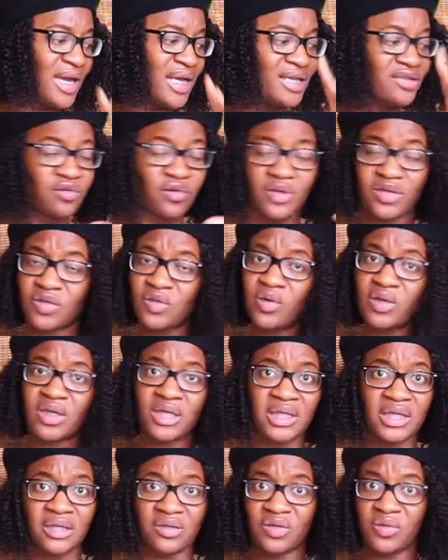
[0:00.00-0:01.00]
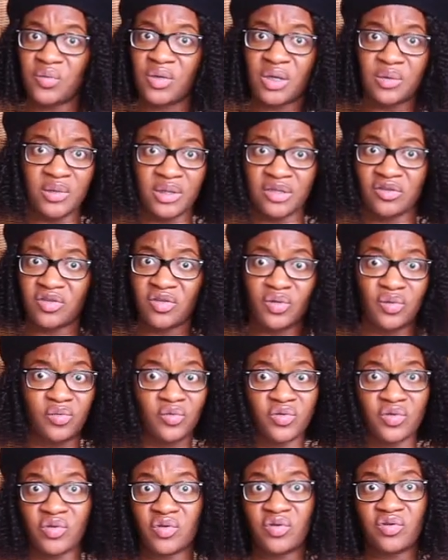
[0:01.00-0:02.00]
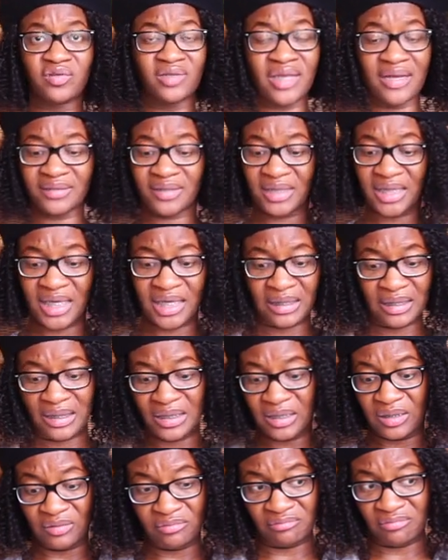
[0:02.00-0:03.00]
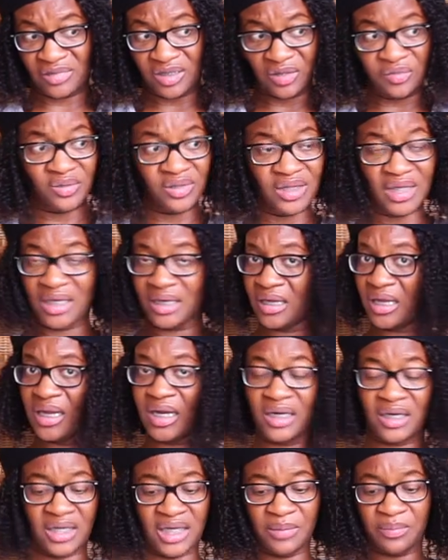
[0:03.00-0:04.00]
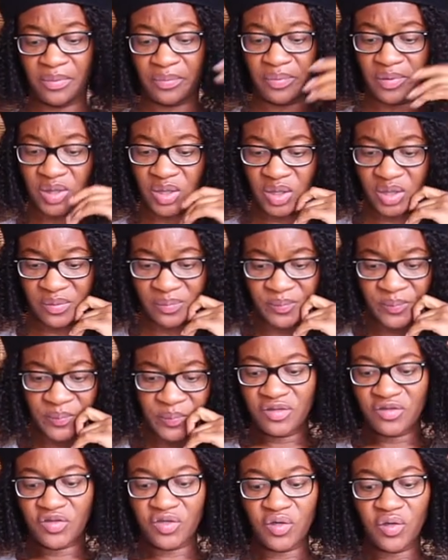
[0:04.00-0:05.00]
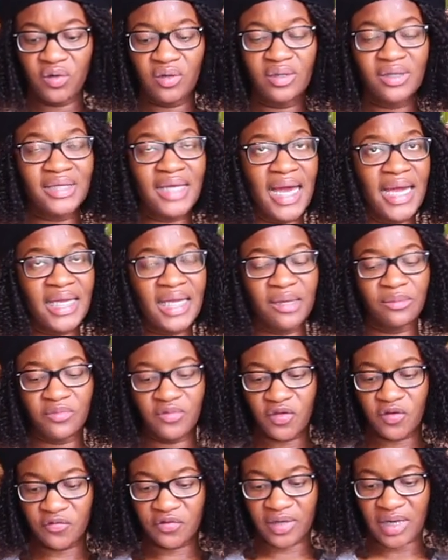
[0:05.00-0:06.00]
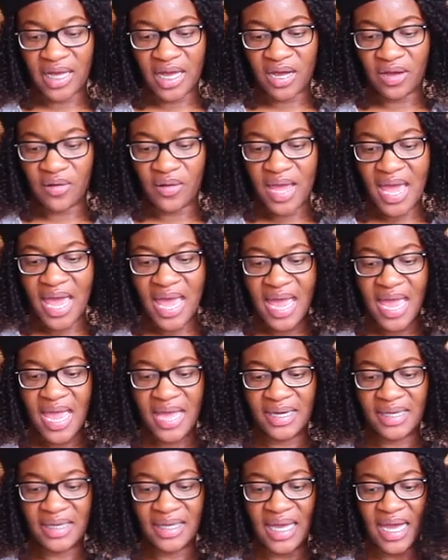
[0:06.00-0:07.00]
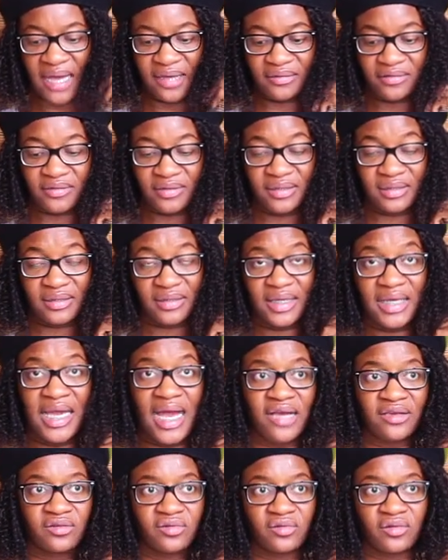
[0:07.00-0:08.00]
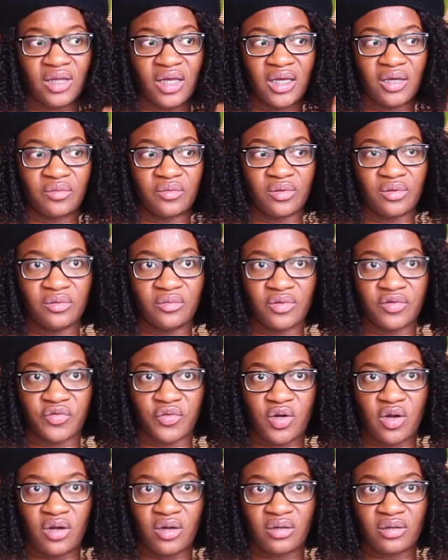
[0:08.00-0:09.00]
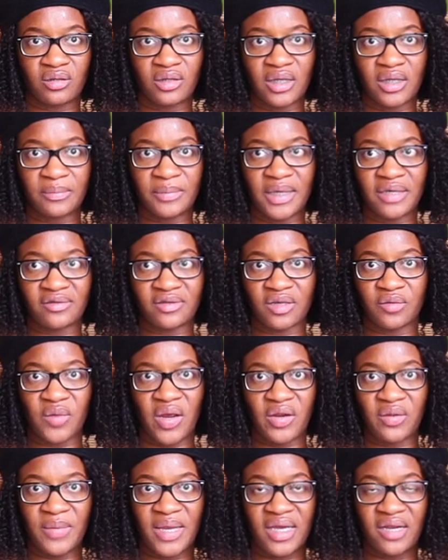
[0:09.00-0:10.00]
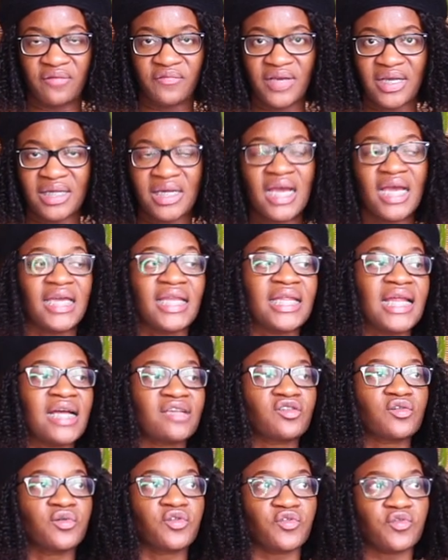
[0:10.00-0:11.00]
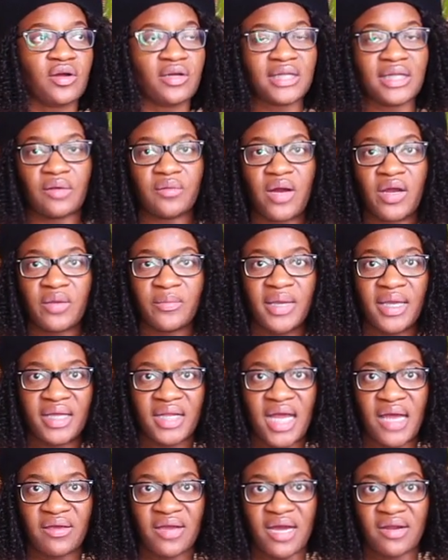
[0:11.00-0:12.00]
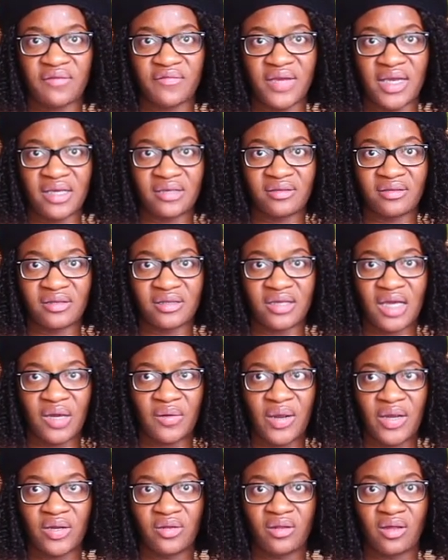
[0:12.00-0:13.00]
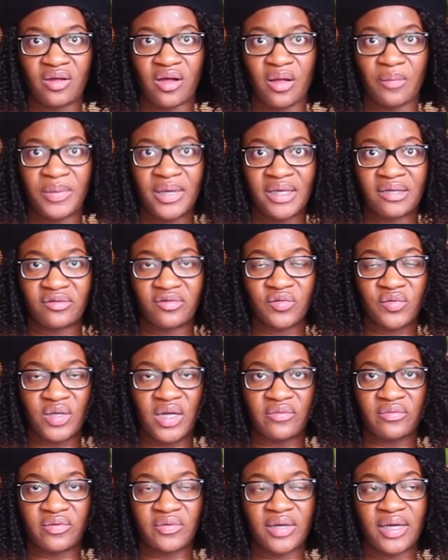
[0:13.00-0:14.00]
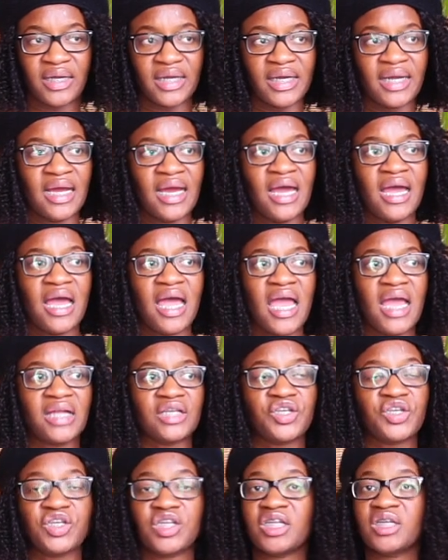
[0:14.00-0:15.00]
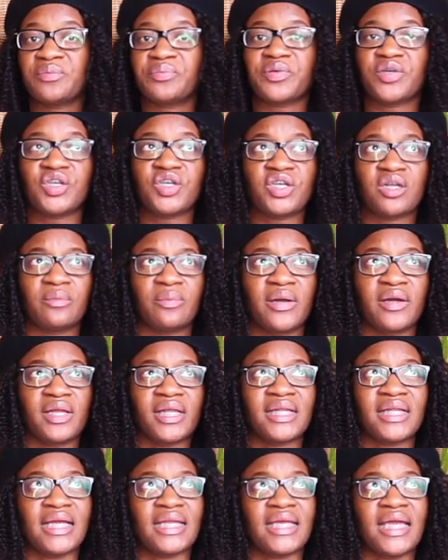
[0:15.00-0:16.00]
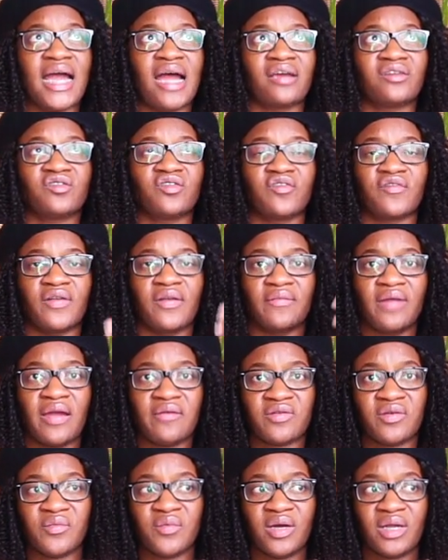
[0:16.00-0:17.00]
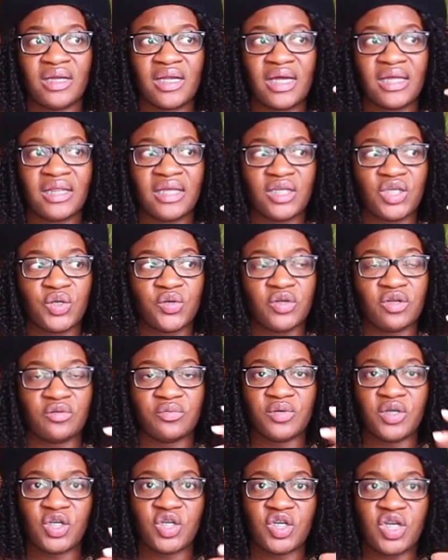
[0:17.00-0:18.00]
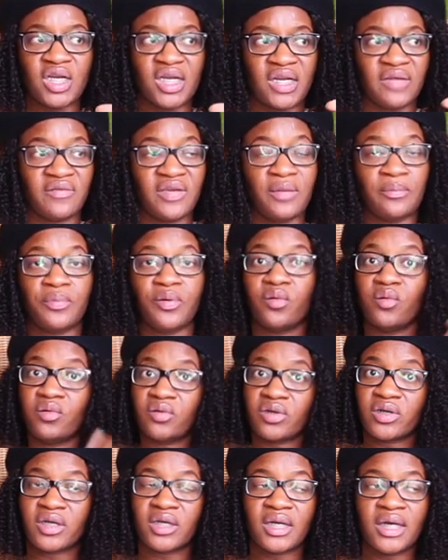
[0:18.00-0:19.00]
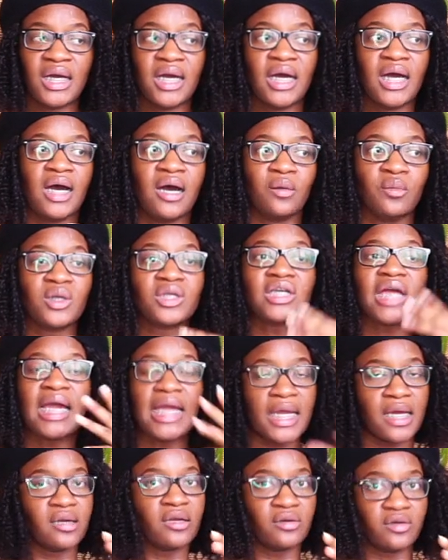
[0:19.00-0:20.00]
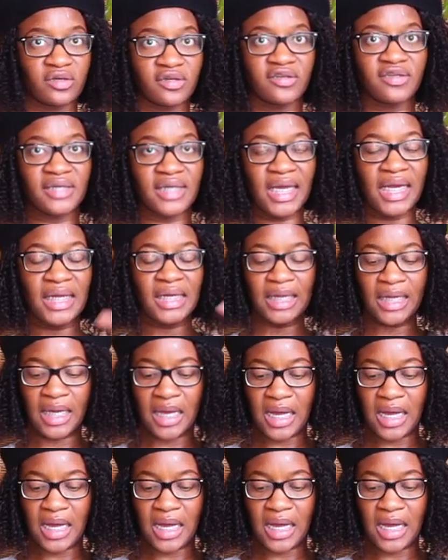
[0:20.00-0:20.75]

He's already told he's gonna do what he wants to do, so you just have to, like, you know, deal with it and keep it pushing. So Ty comes over now, and he asked her, like, well, what's wrong? Like, basically, why are you making a face? He didn't ask her what's wrong. He's like, why are you making that kind of face? Like, why do you look all pissed or whatever, right? And she didn't appreciate, apparently, that he asked her in front of everyone. I think she would have appreciated if he pulled her, which I can understand.